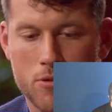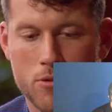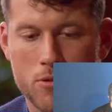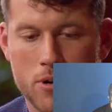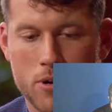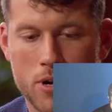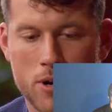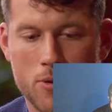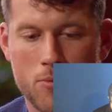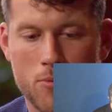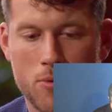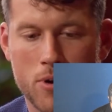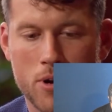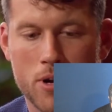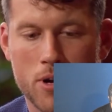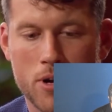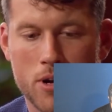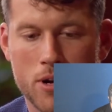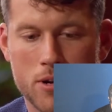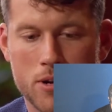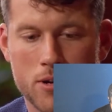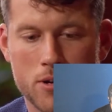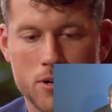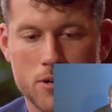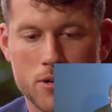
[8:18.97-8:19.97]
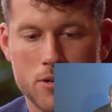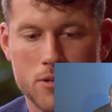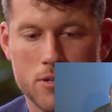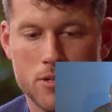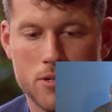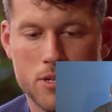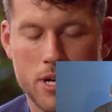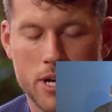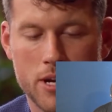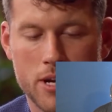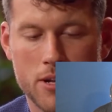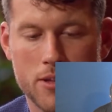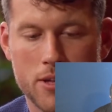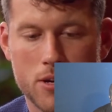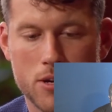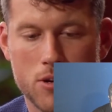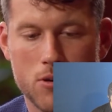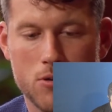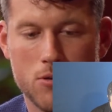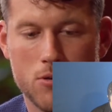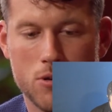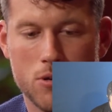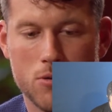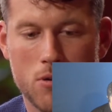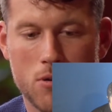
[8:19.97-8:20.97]
and I want to understand like who
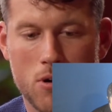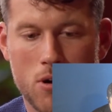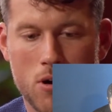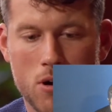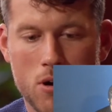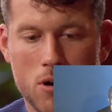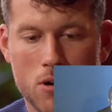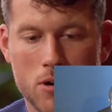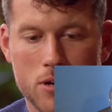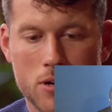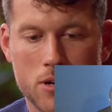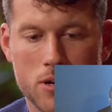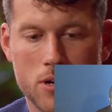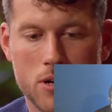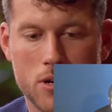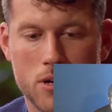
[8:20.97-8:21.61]
you are and